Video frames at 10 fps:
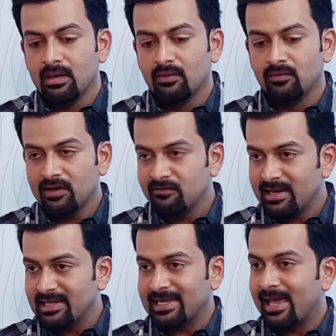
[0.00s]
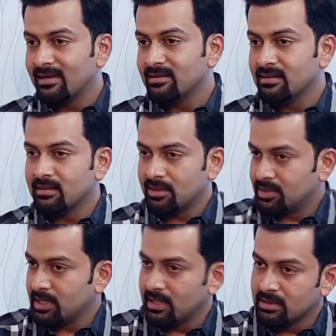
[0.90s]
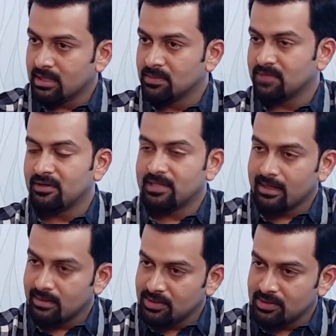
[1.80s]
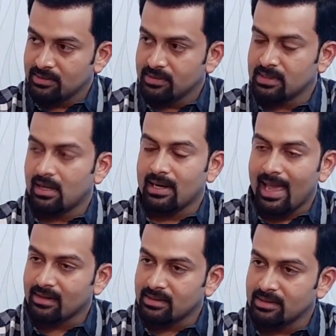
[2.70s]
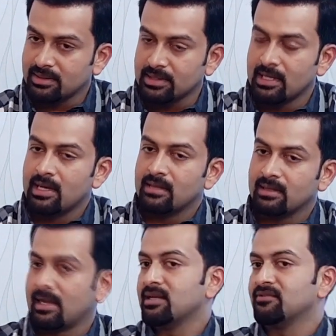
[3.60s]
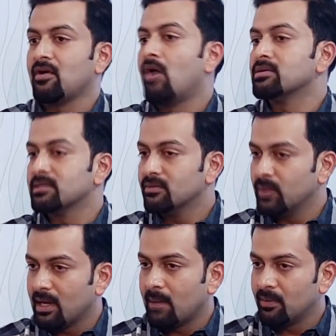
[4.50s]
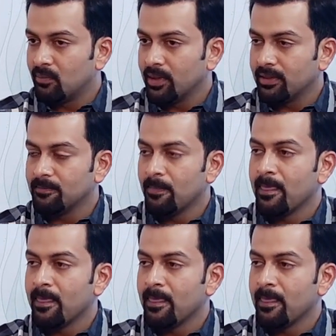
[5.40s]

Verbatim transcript: we are a very talented industry in terms of our technicians, our actors, the kind of content we come up with.